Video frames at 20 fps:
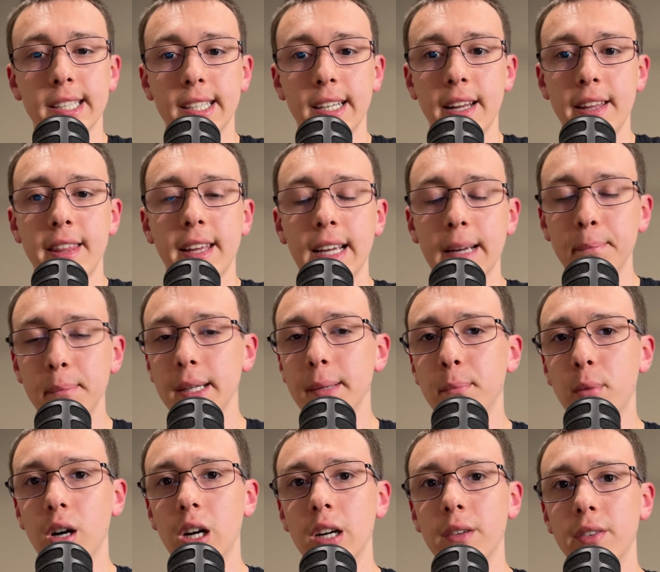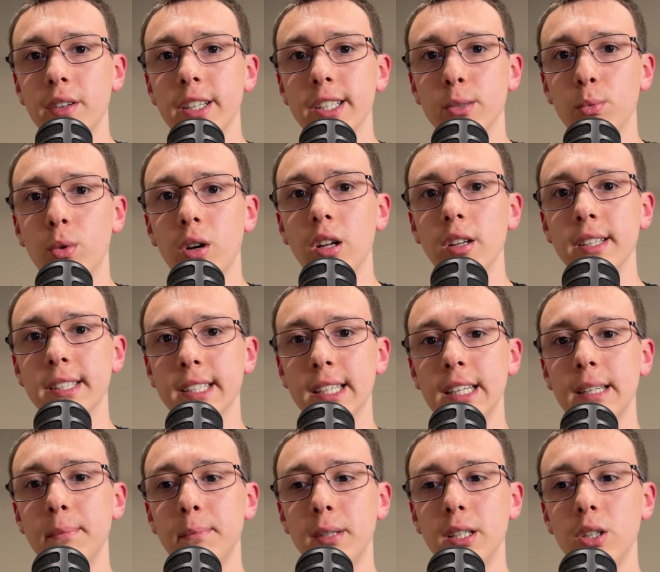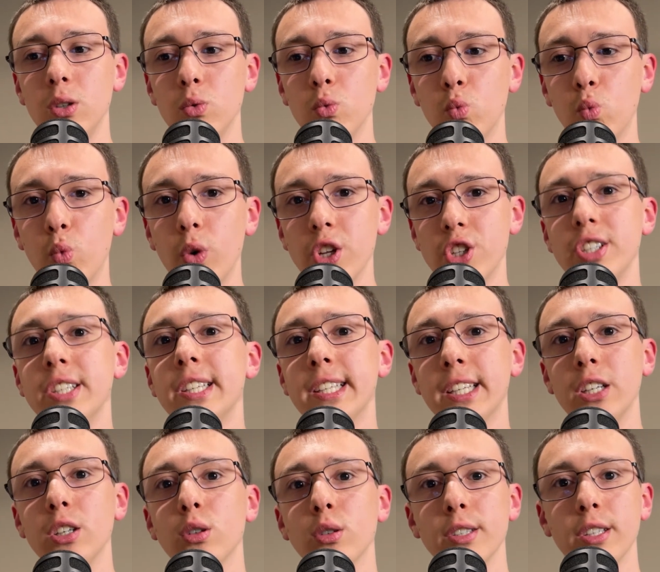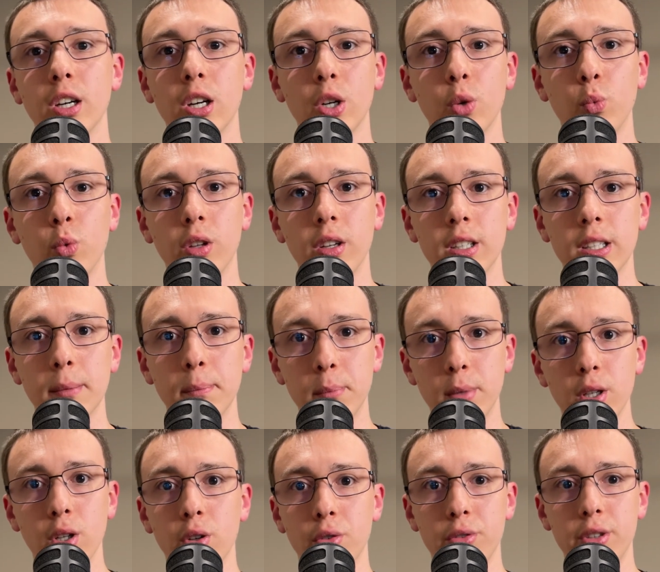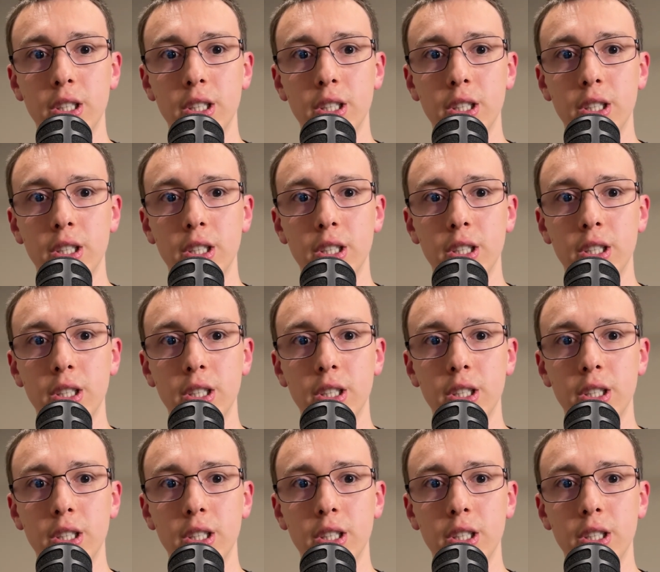and I think a big part of it as well is going to be which skills are willing to build.